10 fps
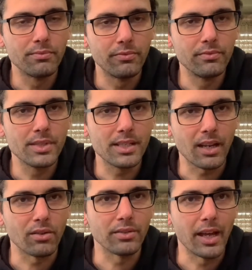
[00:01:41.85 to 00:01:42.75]
settle
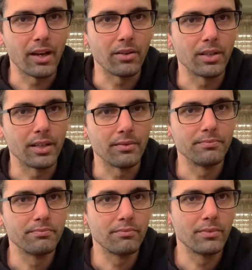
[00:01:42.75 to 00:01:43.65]
down
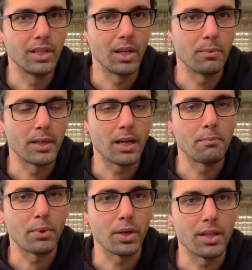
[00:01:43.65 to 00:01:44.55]
and become
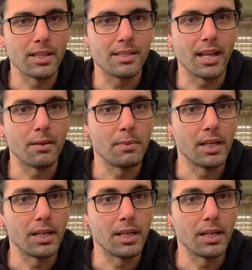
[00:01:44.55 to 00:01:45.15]
part of the sediment